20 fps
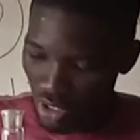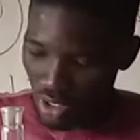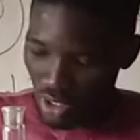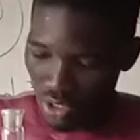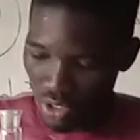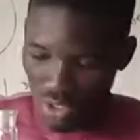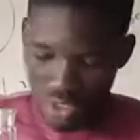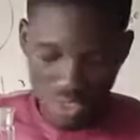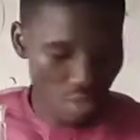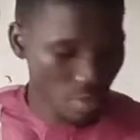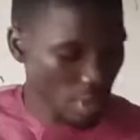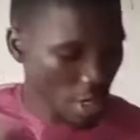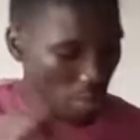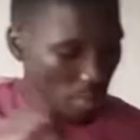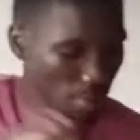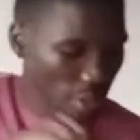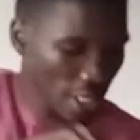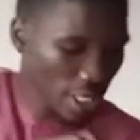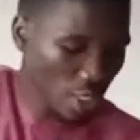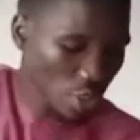
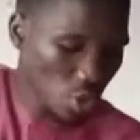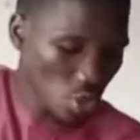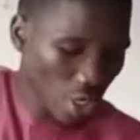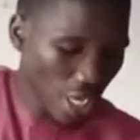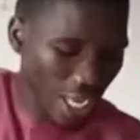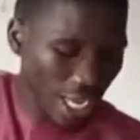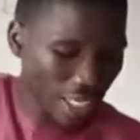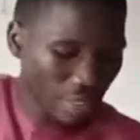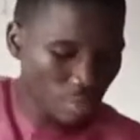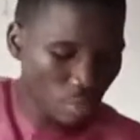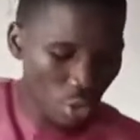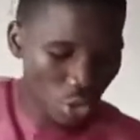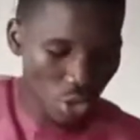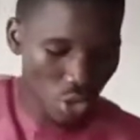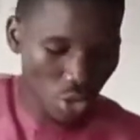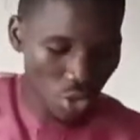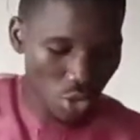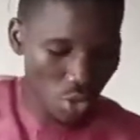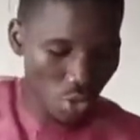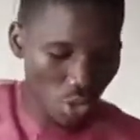Somehow balance, so add more
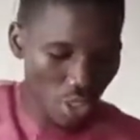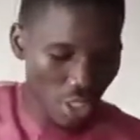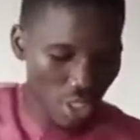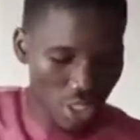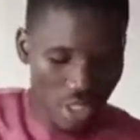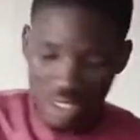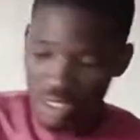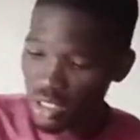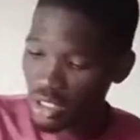salt to it.